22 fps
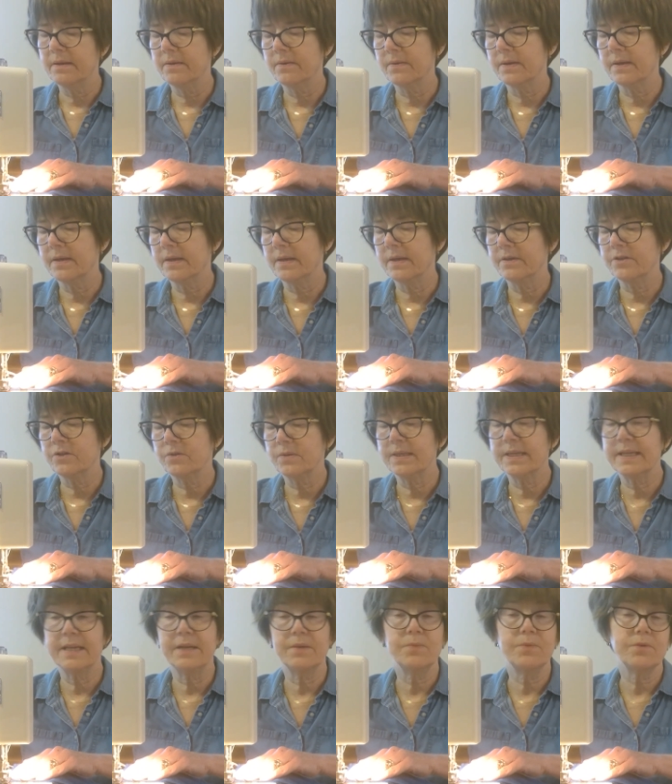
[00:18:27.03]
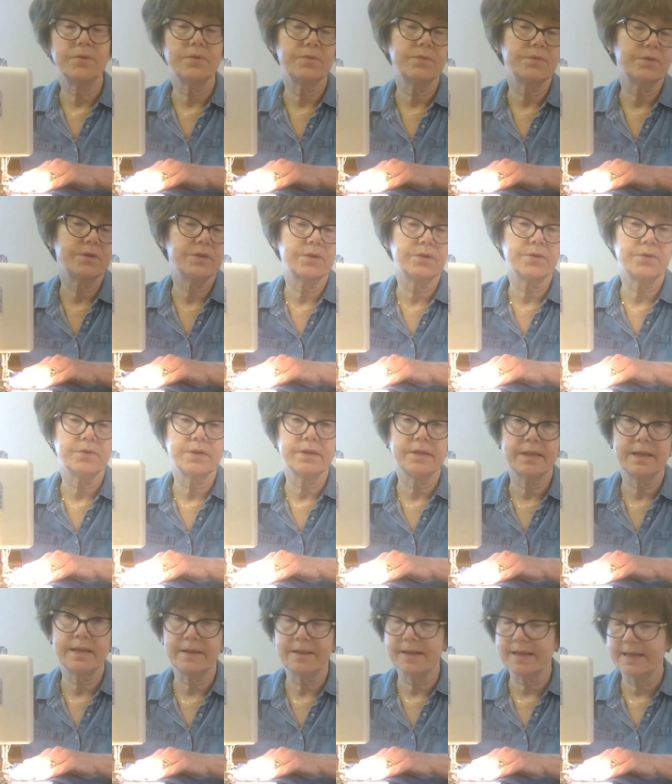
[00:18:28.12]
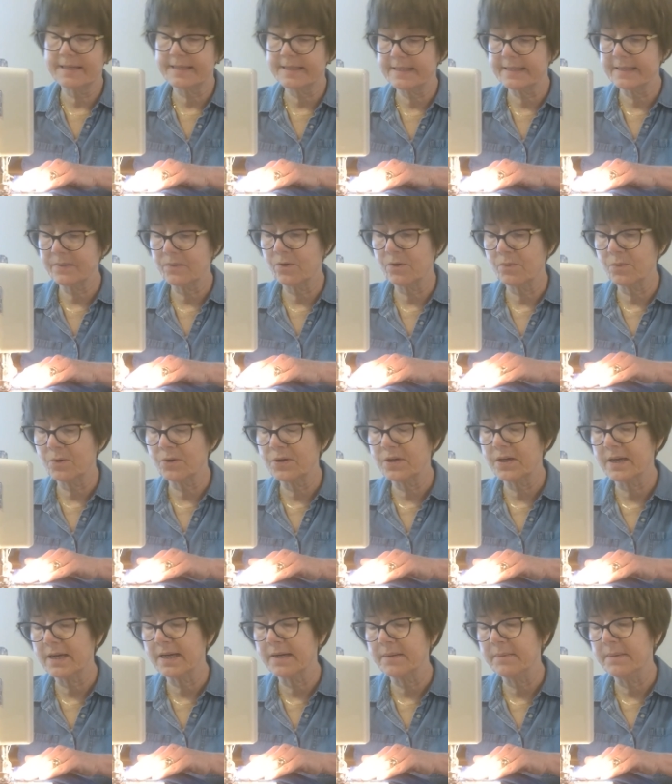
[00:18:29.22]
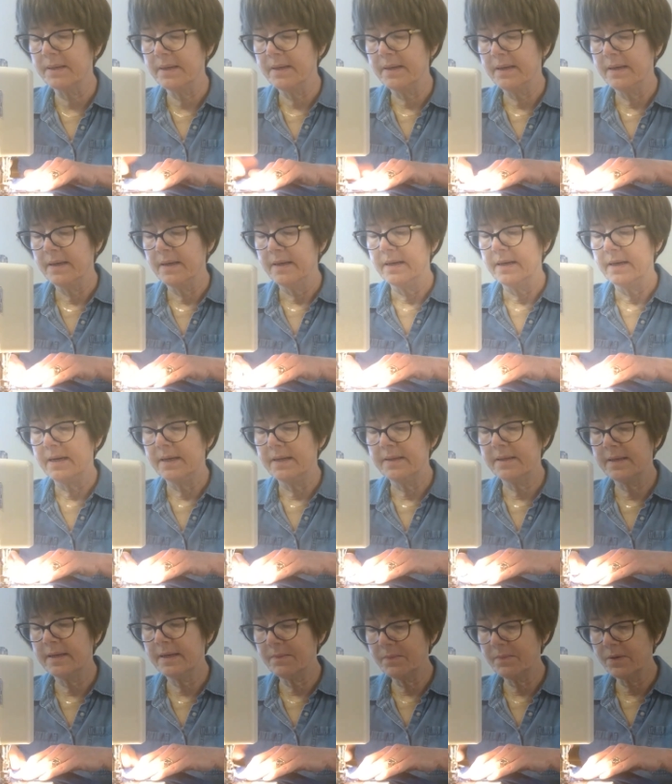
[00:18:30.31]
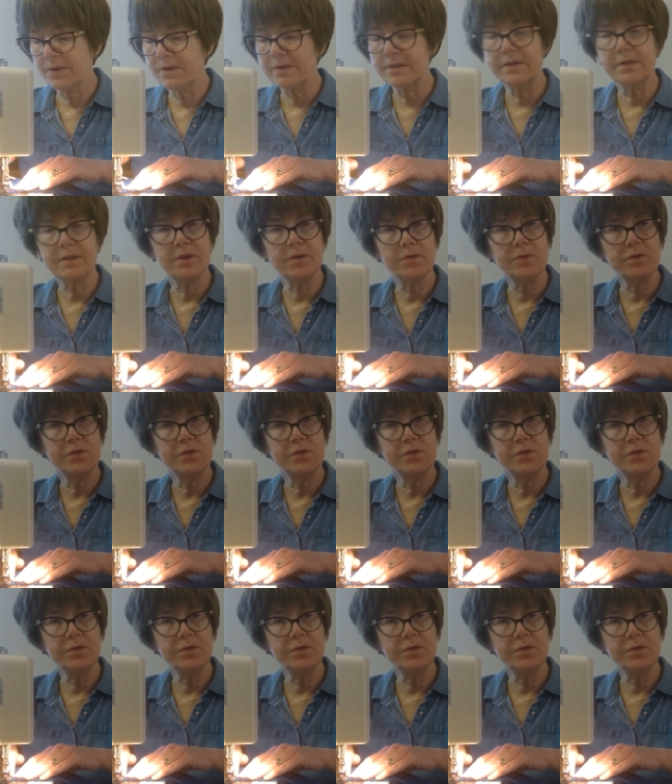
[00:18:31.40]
Okay, so again, we're securing that elastic one more time. And then I'm going to sew